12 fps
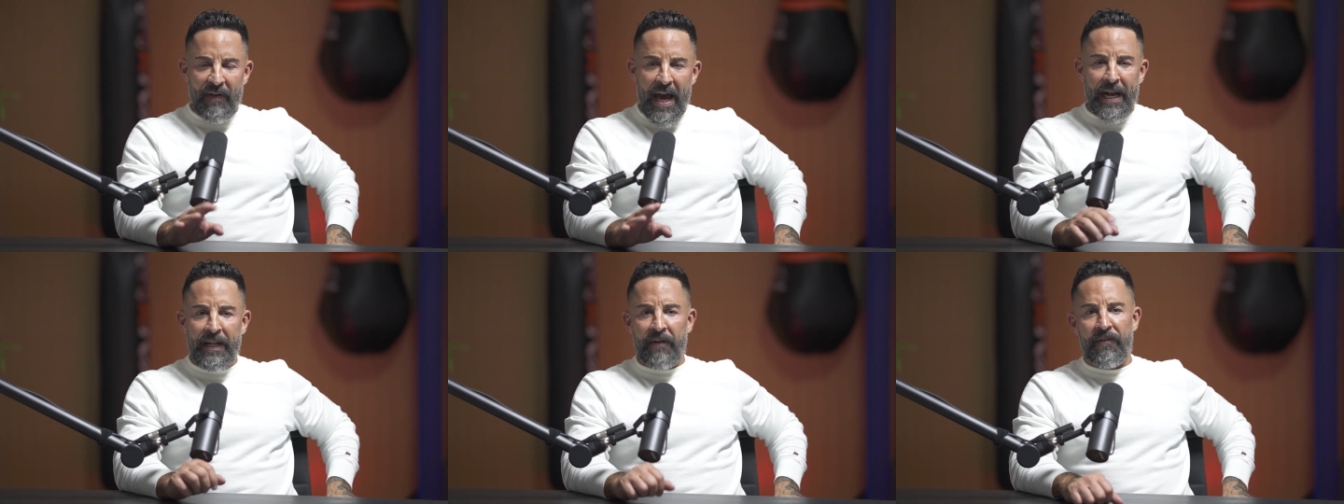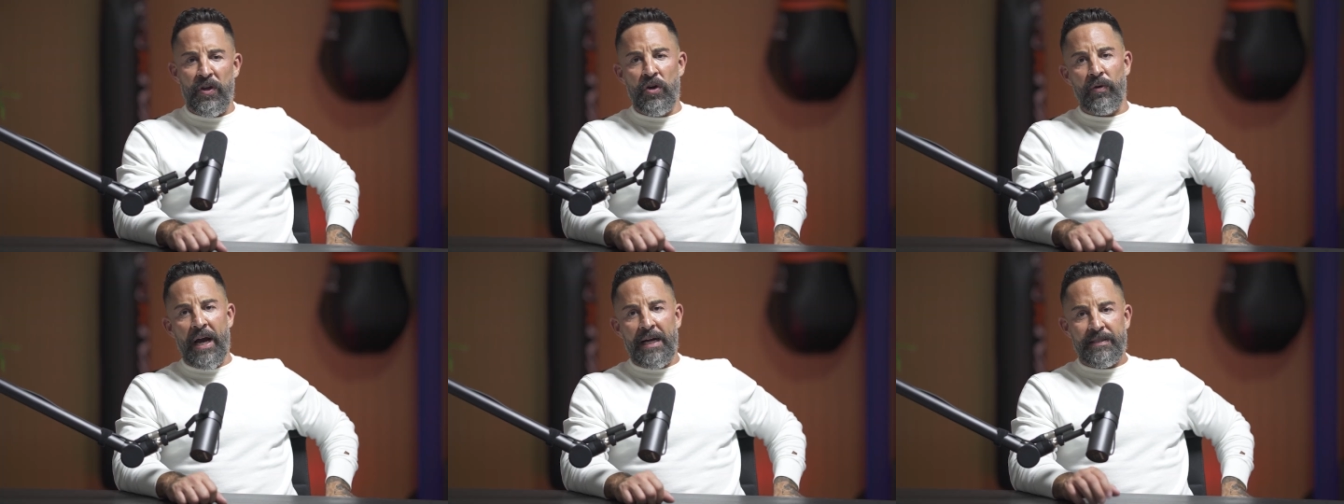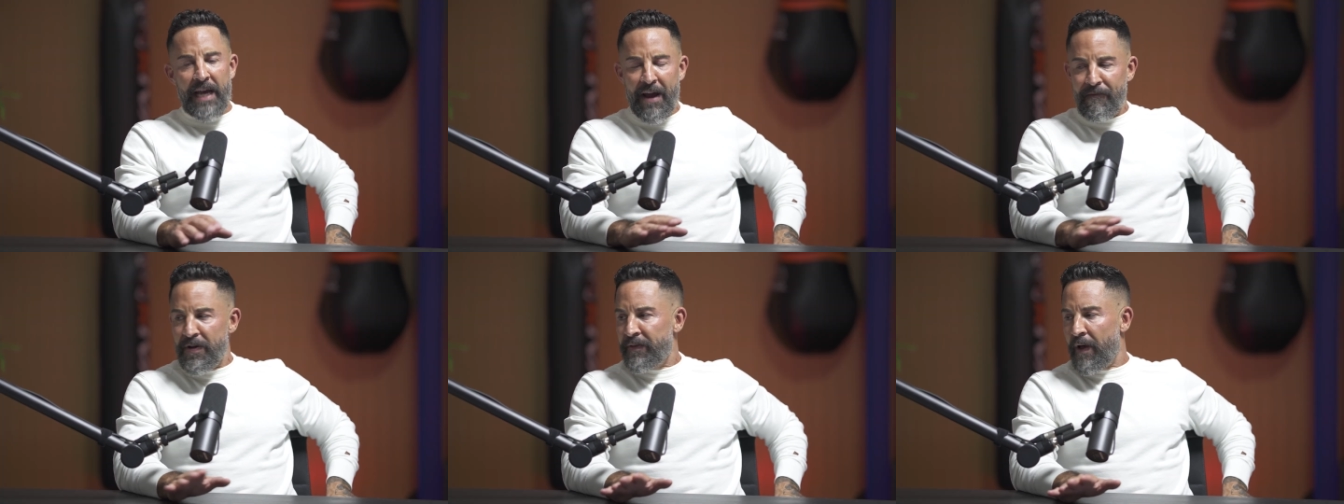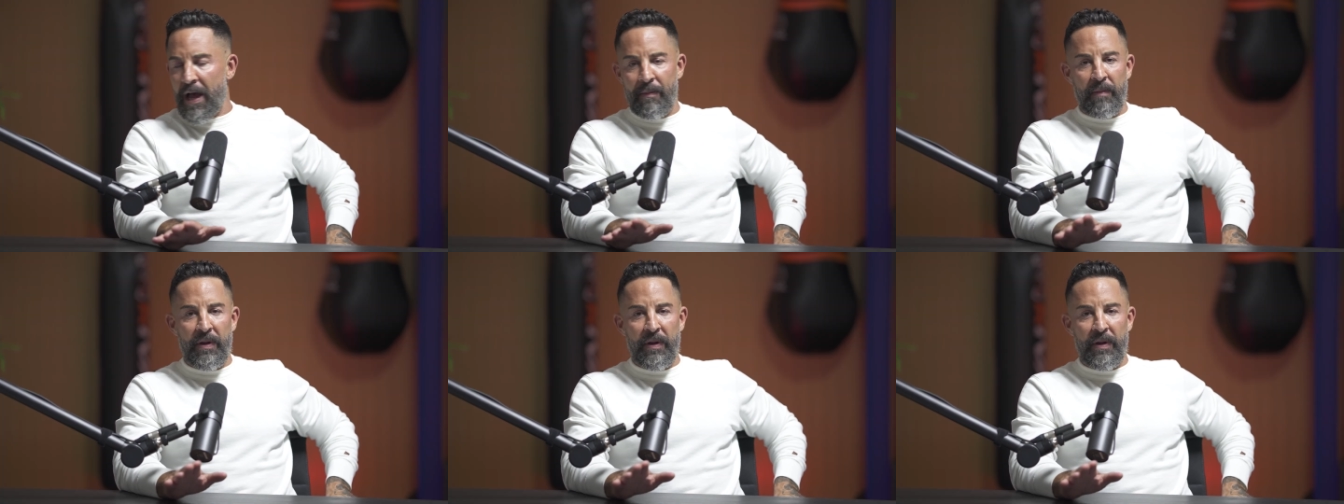had enough of you guys. Every time I'm